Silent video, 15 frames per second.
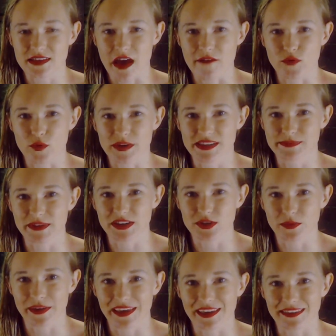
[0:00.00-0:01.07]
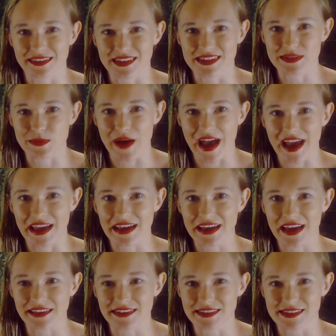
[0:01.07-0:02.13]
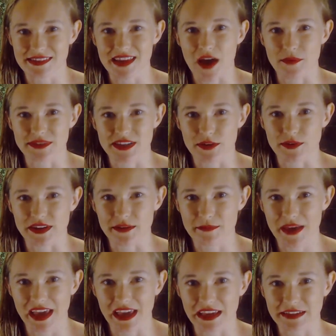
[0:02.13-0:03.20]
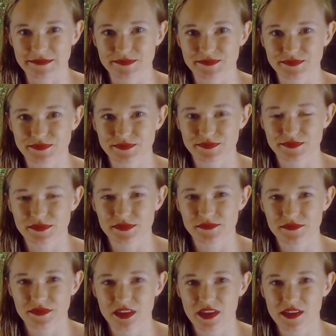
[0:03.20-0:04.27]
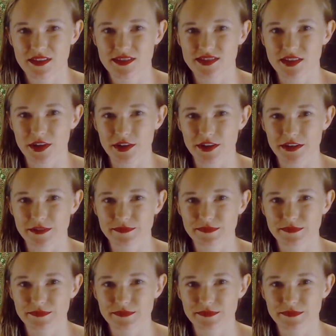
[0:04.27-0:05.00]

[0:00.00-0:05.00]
I've always been doing it this way, and this is how it's going to be. So